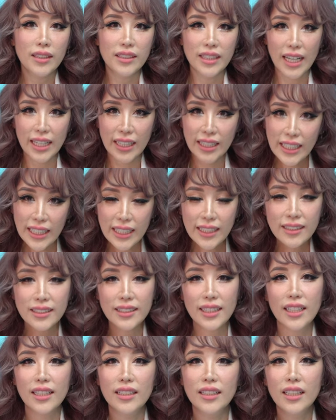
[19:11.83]
that he
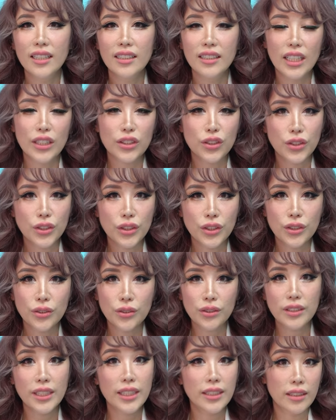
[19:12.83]
said that she
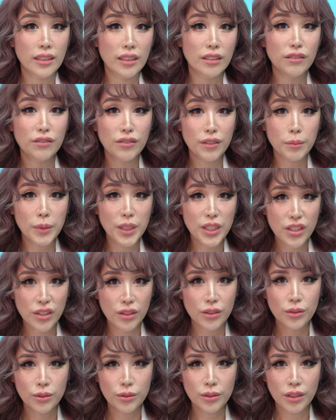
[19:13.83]
should take the
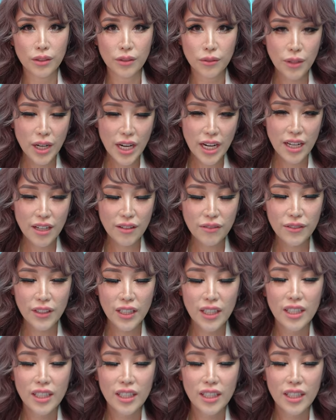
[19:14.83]
information to the grave,